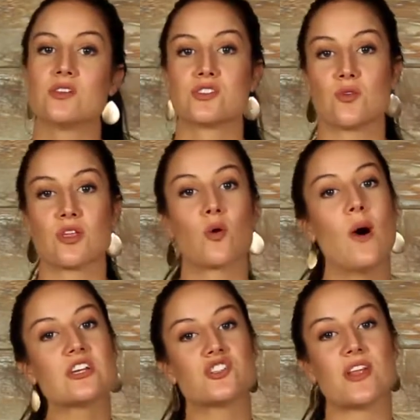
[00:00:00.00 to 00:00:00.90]
So the
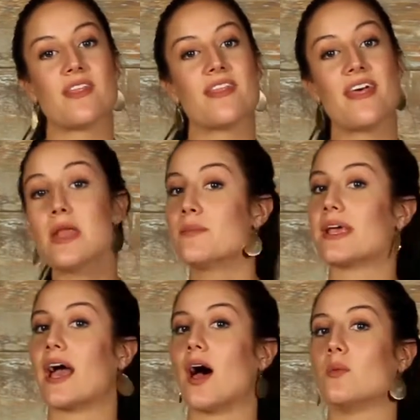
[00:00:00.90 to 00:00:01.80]
question then
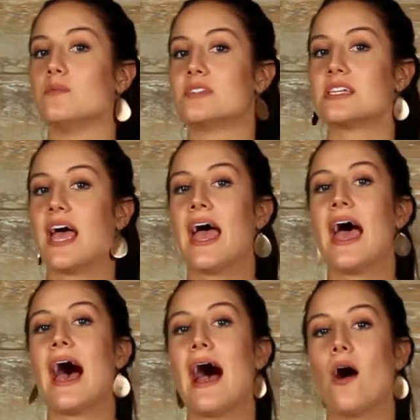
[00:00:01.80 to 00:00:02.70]
becomes,
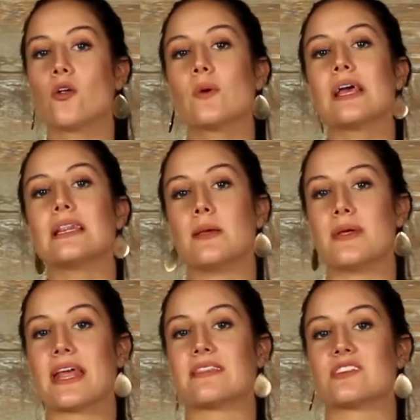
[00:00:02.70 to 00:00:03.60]
how do we
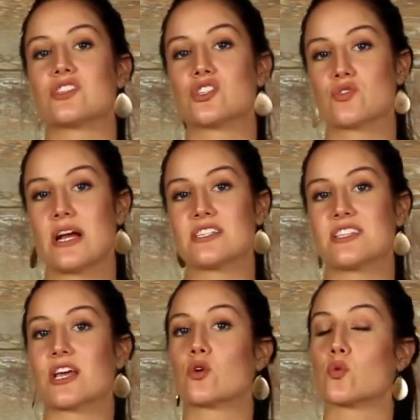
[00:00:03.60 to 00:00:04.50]
eliminate the stress
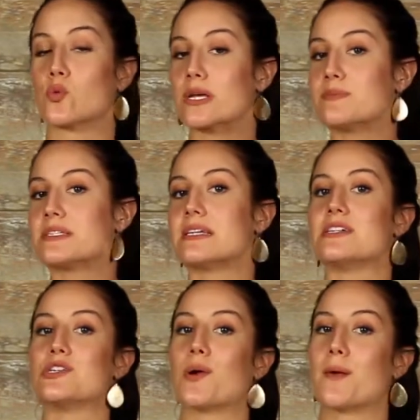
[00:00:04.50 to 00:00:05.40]
that creeps
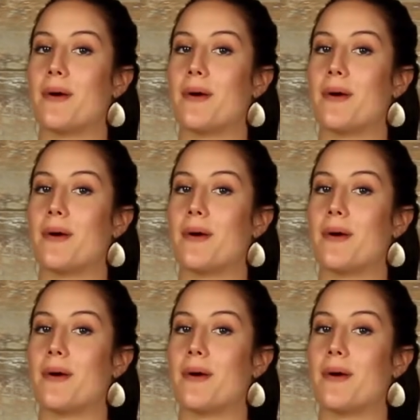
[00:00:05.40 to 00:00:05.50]
into our